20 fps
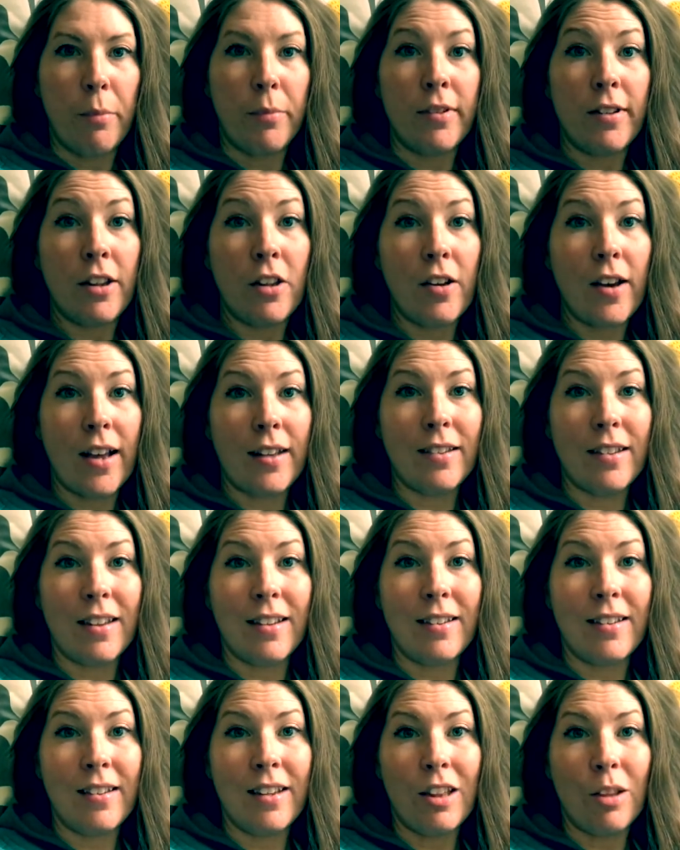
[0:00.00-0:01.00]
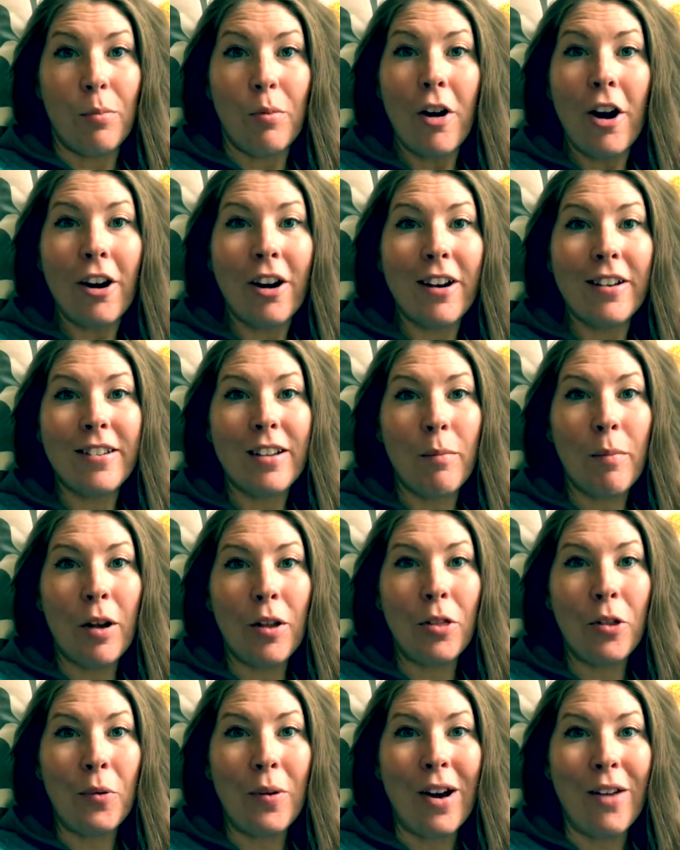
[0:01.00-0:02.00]
so you guys can see the progress I
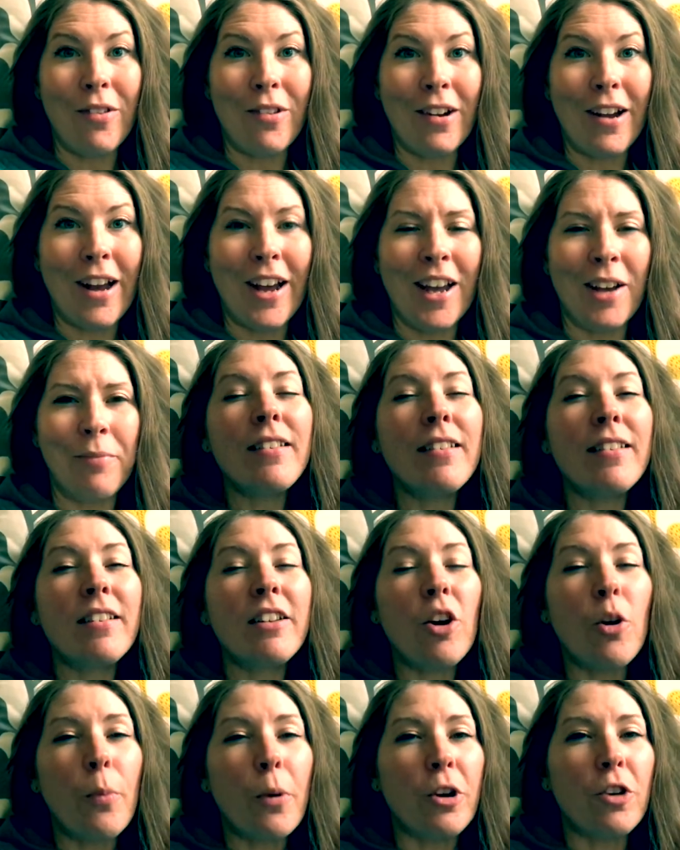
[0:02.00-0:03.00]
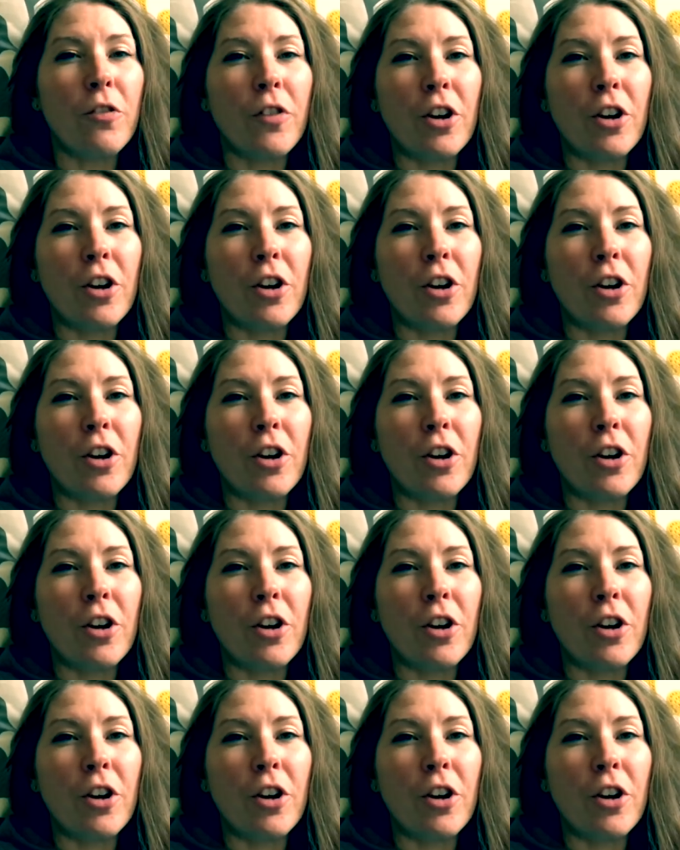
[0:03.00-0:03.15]
made throughout the night. So much